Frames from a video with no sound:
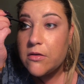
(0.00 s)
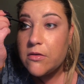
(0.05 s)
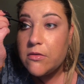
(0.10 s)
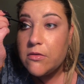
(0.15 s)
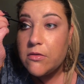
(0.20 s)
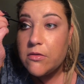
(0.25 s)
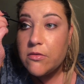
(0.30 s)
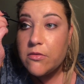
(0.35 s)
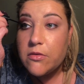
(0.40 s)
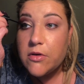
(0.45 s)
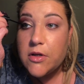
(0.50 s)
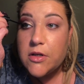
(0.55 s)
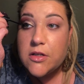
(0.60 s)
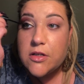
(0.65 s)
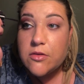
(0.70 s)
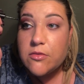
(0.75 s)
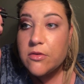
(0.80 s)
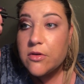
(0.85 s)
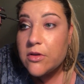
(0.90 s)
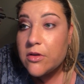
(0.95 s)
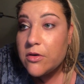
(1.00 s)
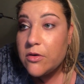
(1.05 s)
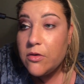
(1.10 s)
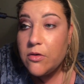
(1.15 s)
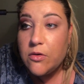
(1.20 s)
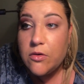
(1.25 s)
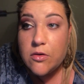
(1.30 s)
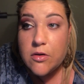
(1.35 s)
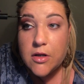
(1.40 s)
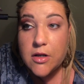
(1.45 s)
Going right down to the
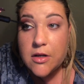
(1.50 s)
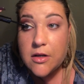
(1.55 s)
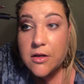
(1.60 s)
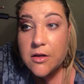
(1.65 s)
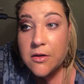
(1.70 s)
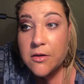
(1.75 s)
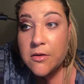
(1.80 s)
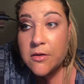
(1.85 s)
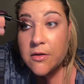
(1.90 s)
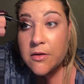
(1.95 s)
corner.